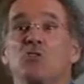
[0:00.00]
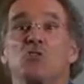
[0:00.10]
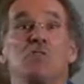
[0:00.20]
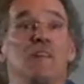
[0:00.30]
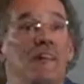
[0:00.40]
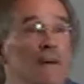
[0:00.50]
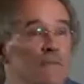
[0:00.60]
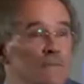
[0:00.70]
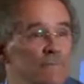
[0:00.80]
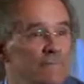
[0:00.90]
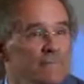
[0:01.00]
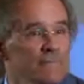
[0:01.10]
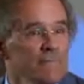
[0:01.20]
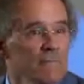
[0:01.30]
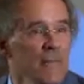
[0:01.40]
soon enough.
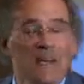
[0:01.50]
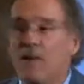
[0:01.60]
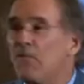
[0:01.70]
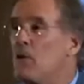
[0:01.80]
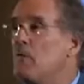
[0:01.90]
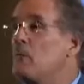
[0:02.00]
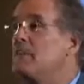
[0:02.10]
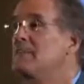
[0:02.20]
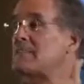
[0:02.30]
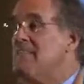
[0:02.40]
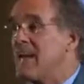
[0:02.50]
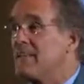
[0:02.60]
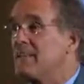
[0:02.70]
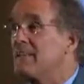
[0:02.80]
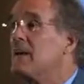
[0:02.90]
If we would have
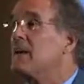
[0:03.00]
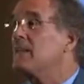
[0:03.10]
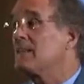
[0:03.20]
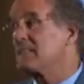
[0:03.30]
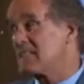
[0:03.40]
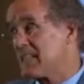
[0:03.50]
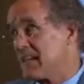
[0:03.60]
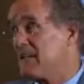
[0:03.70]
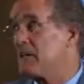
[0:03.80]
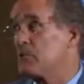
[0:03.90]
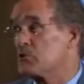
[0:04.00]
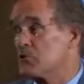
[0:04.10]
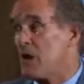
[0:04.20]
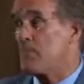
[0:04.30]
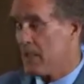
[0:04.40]
detected that this kidney was
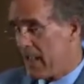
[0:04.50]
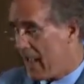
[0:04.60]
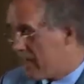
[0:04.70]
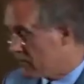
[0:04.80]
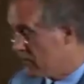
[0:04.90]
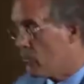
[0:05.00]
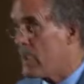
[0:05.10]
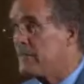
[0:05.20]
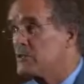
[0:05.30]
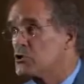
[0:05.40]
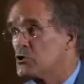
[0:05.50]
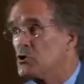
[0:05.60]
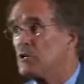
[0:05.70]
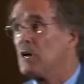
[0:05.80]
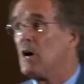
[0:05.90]
not behaving the way that it
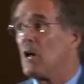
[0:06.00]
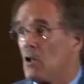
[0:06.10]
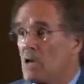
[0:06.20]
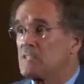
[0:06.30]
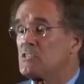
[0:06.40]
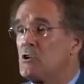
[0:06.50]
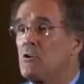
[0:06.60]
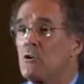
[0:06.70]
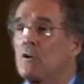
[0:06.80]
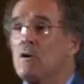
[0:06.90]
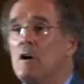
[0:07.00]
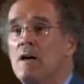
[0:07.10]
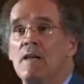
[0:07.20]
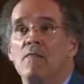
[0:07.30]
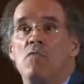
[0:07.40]
should a lot sooner,
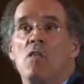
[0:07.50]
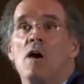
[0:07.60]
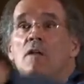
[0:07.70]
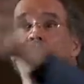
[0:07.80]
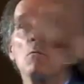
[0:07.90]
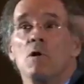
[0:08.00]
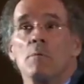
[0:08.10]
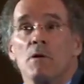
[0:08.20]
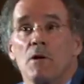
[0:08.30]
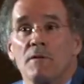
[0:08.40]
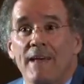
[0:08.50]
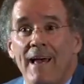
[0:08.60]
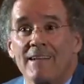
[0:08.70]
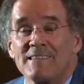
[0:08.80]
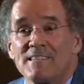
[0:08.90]
none of them would have been on
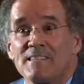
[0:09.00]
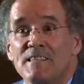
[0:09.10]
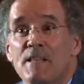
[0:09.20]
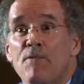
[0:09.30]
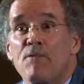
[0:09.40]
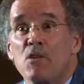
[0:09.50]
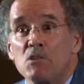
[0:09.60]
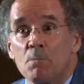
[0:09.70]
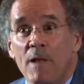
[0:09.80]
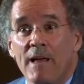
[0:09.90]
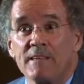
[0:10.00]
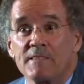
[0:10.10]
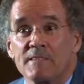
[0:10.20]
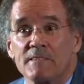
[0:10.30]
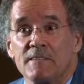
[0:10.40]
dialysis in the first
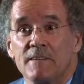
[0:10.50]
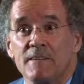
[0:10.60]
place.